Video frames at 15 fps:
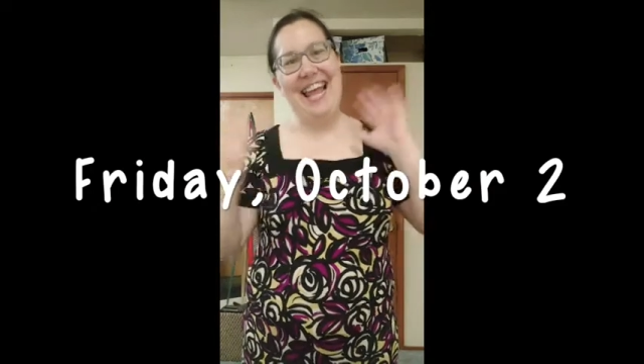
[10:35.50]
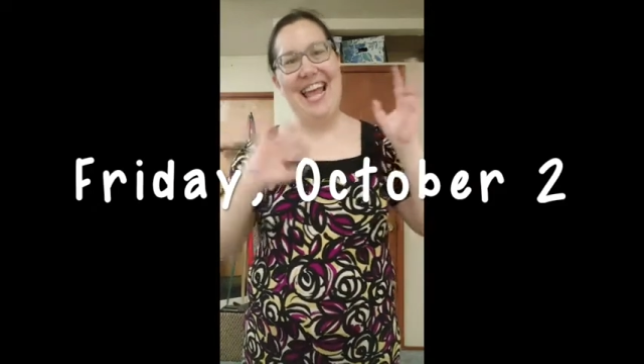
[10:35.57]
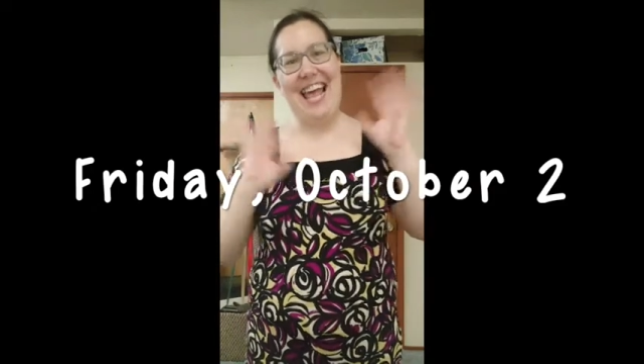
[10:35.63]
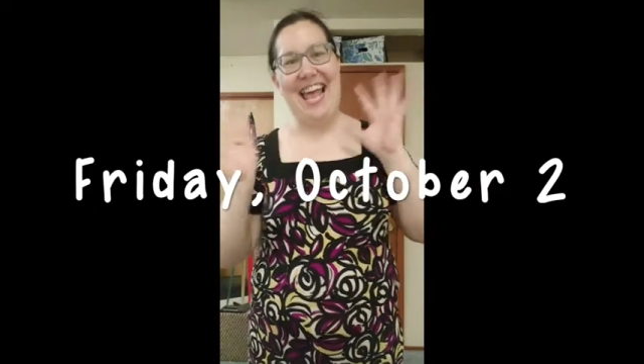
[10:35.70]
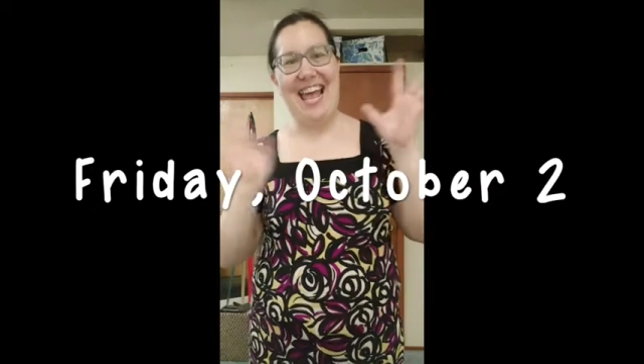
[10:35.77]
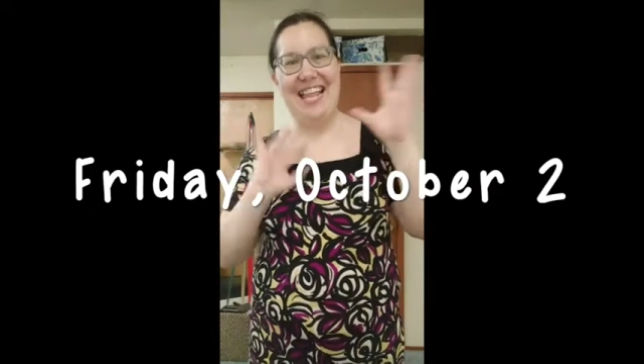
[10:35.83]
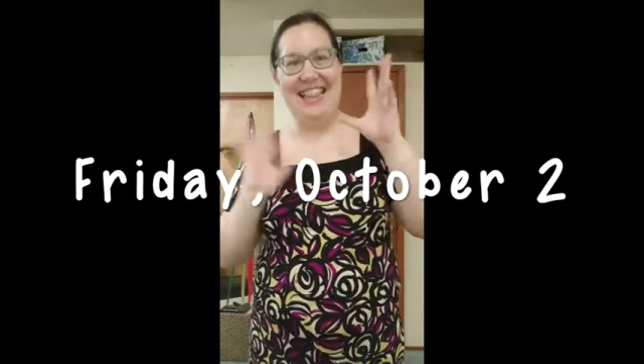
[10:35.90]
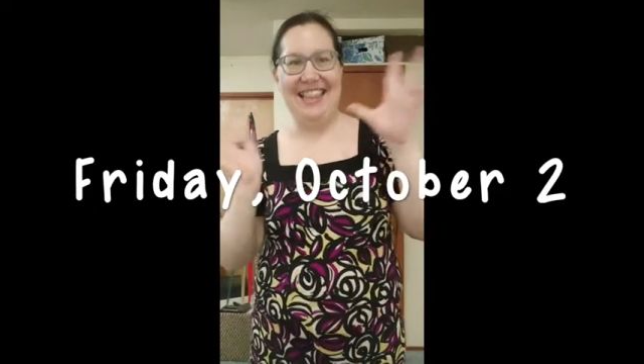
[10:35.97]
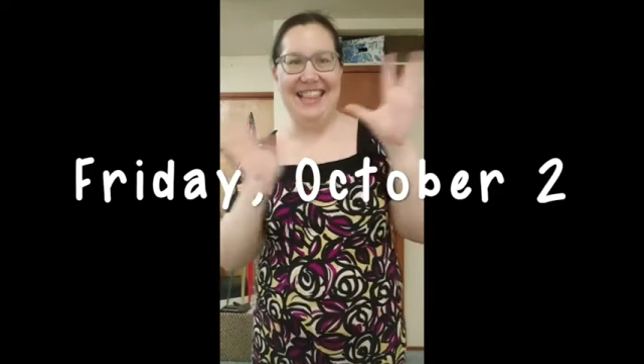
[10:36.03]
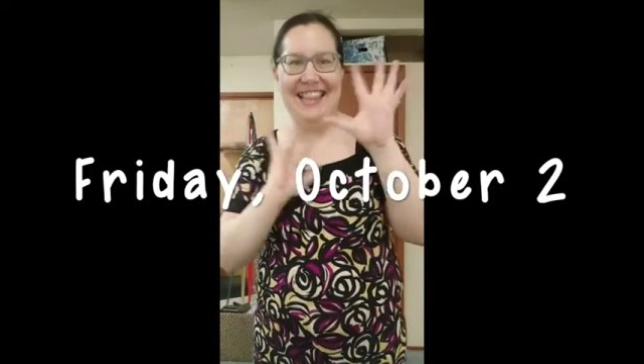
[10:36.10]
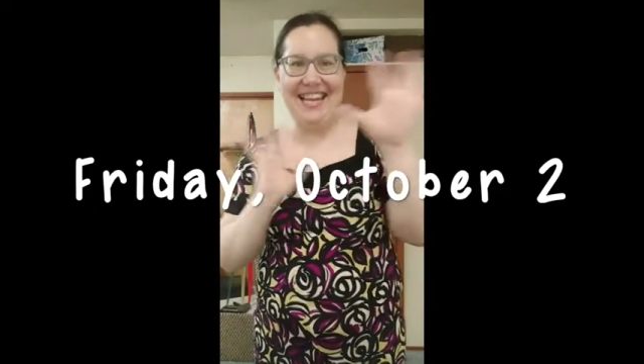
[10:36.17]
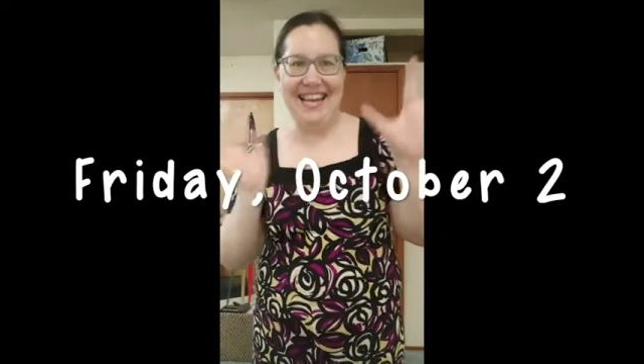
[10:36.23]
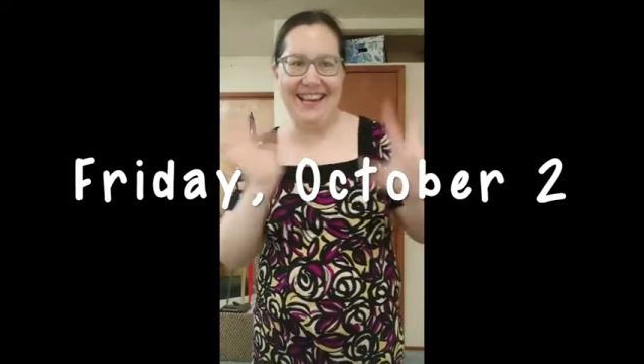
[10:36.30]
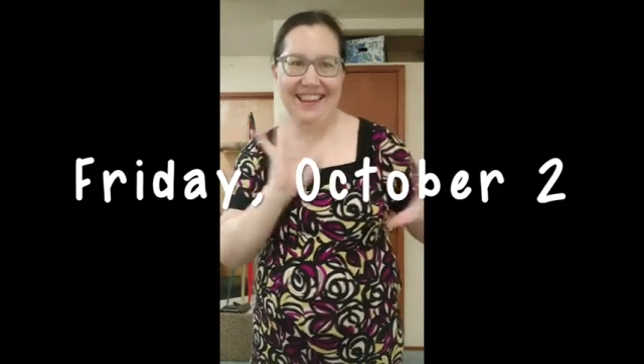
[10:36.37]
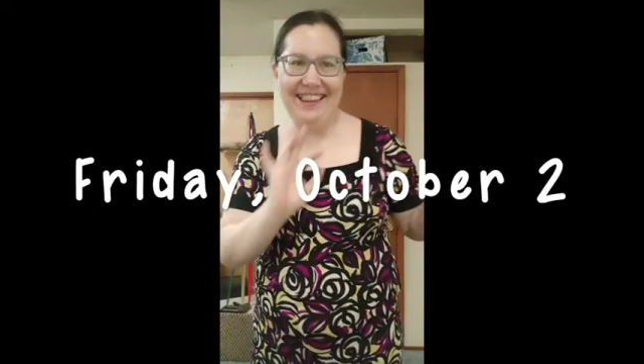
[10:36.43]

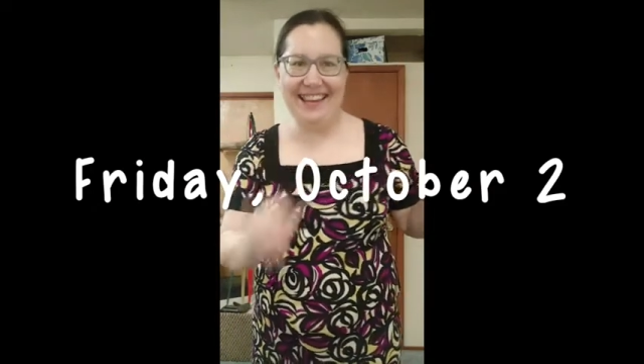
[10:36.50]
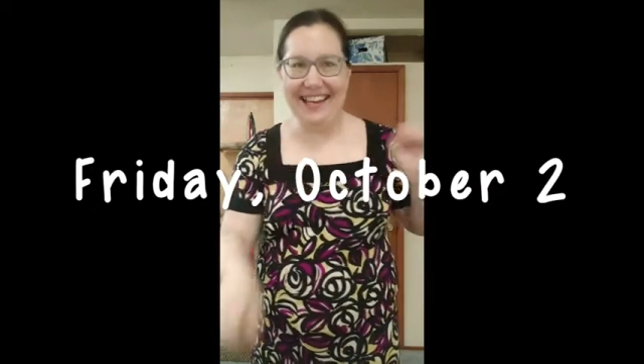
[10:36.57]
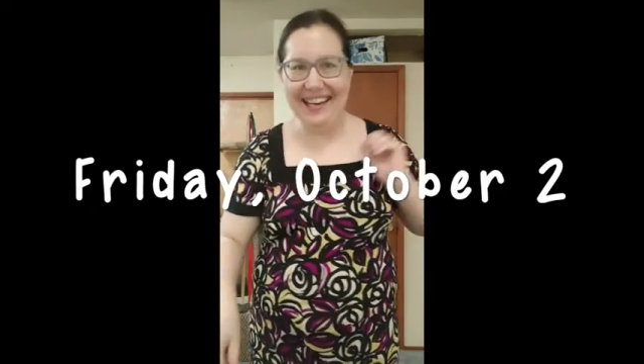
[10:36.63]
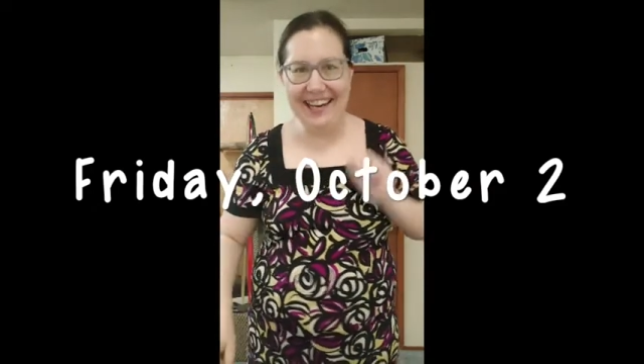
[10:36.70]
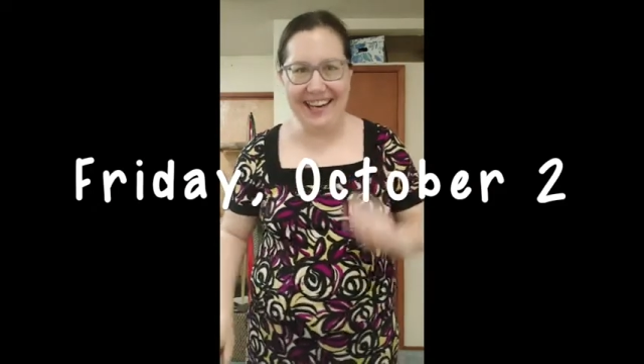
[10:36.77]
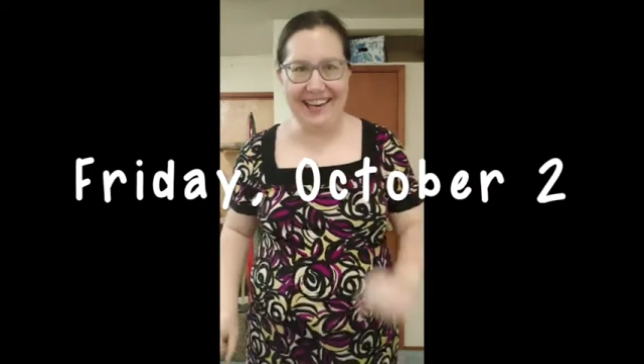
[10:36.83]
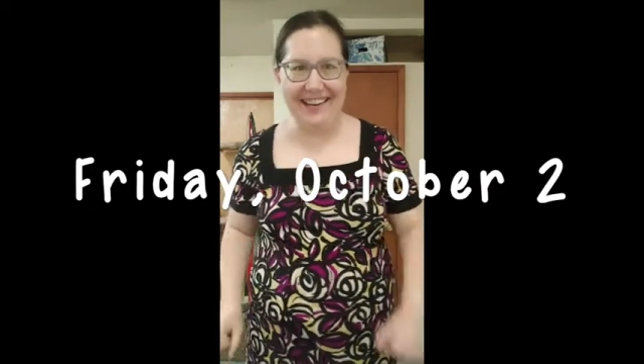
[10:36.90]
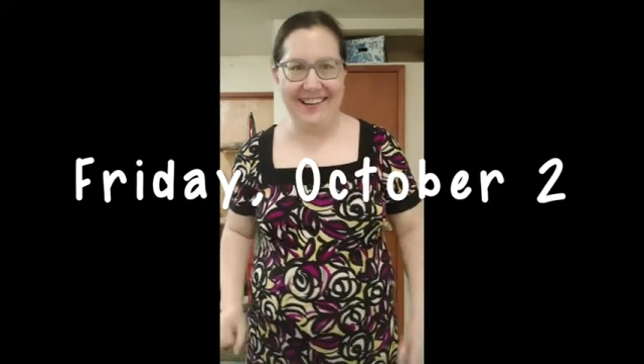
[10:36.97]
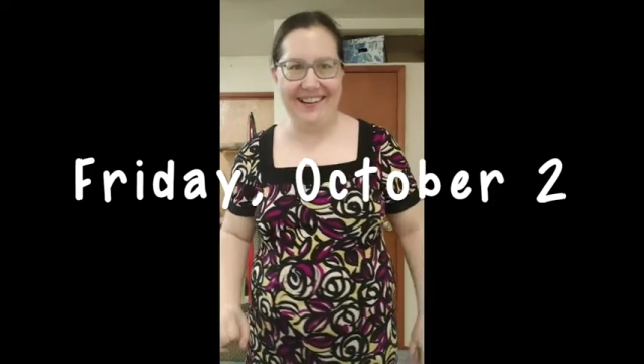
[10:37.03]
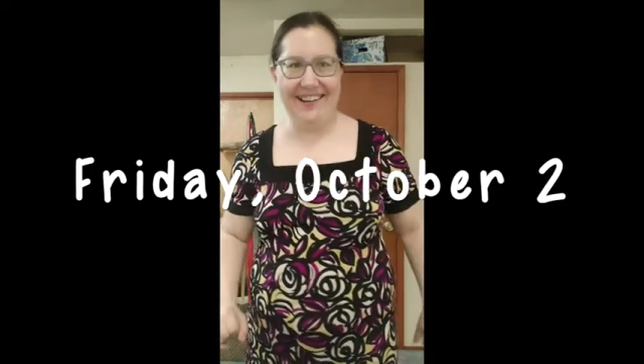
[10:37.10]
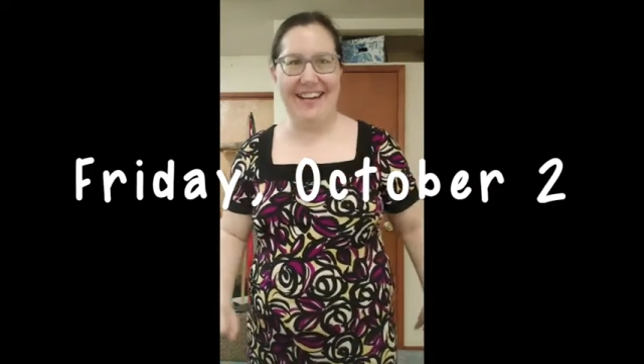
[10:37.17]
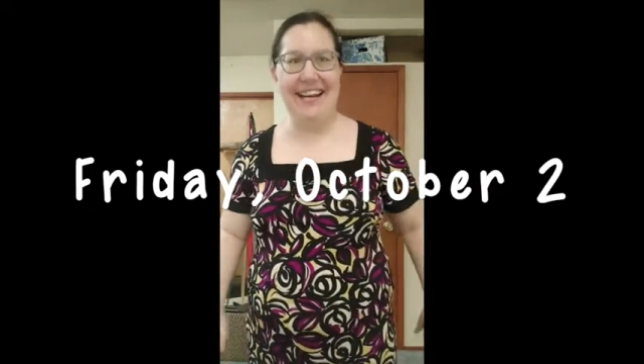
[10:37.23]
Hello there.